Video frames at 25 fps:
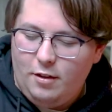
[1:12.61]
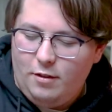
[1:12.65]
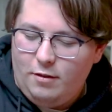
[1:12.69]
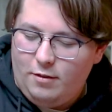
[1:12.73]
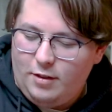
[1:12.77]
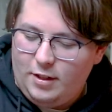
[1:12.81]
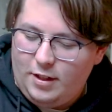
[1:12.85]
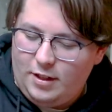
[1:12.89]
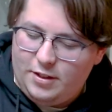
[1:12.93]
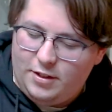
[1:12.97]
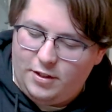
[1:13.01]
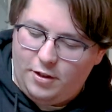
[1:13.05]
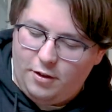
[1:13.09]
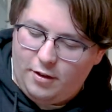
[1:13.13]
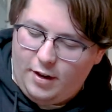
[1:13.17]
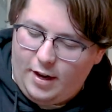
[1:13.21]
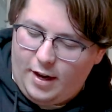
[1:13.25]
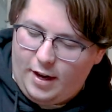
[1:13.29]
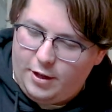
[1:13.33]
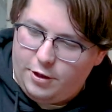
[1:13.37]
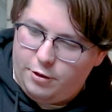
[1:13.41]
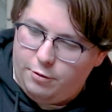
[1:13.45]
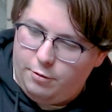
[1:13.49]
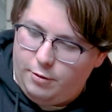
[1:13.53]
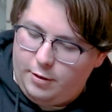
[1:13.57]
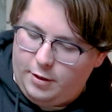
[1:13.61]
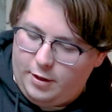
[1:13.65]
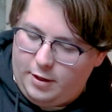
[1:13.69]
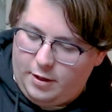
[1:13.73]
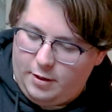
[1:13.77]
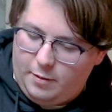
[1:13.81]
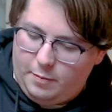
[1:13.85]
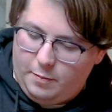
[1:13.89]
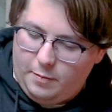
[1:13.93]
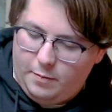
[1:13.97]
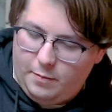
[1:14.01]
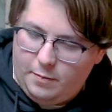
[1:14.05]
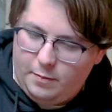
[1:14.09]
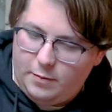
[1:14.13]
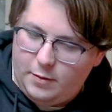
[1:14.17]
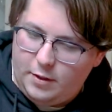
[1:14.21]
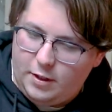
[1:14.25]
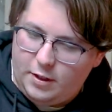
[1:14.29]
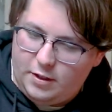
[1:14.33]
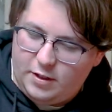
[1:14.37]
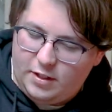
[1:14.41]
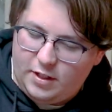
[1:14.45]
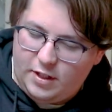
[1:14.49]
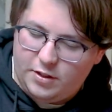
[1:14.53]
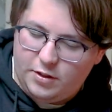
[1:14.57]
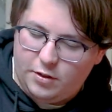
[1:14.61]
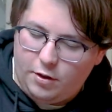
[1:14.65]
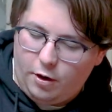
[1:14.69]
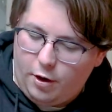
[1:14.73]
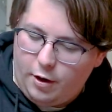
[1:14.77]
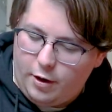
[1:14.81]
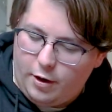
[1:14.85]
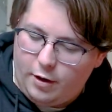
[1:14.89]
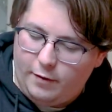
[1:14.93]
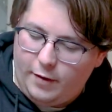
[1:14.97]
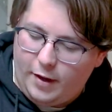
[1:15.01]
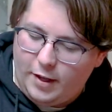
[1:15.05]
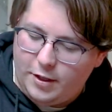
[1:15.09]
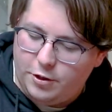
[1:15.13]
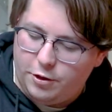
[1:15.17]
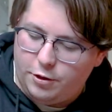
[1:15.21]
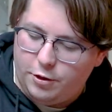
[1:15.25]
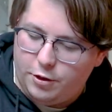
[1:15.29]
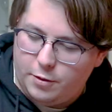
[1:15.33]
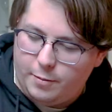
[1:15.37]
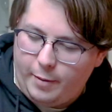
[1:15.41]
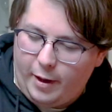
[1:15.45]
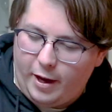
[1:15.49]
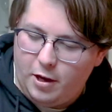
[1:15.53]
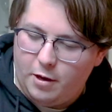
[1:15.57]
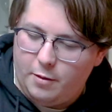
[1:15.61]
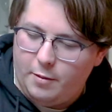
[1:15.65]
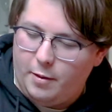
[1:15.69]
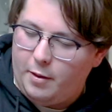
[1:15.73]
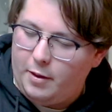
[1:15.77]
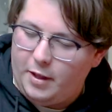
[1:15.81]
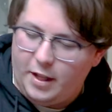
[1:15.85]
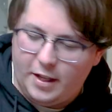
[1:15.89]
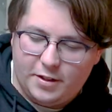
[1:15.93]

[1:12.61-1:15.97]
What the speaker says: what is your actual name? That says Dark Avengers Spider-Man.